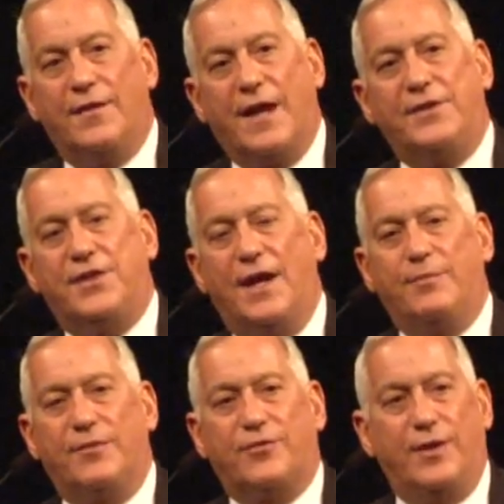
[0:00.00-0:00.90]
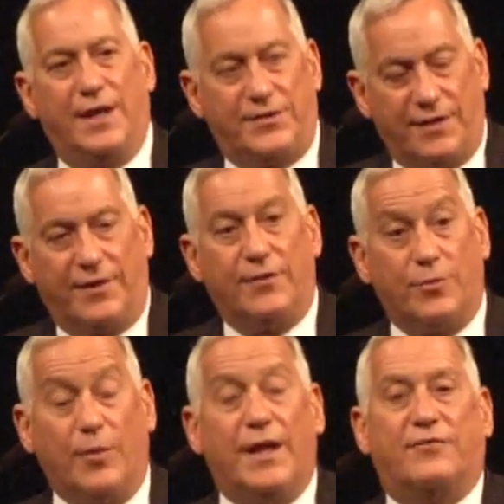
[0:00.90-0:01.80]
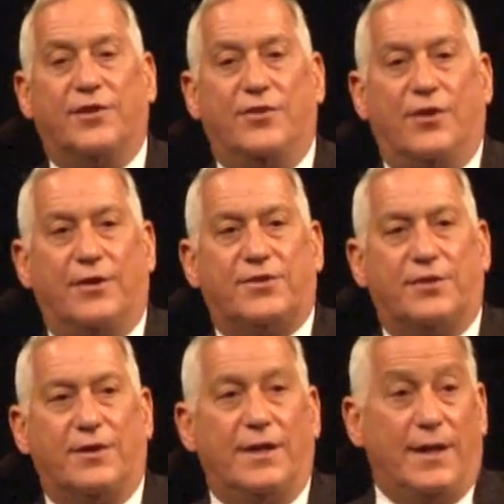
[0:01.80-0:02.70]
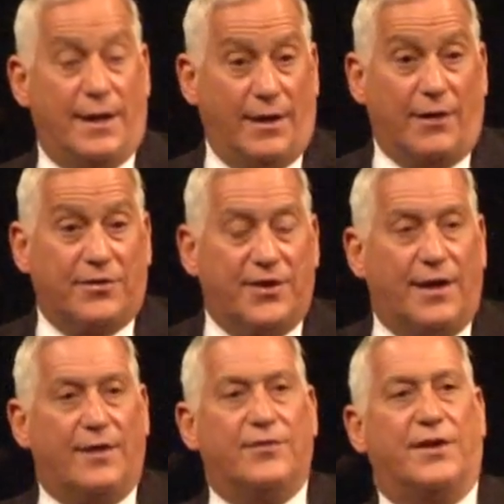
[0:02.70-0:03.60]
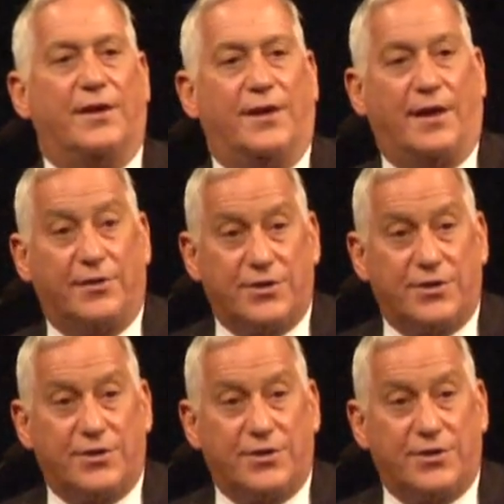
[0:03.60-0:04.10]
That type of creativity is what we have to nurture in ourselves and in our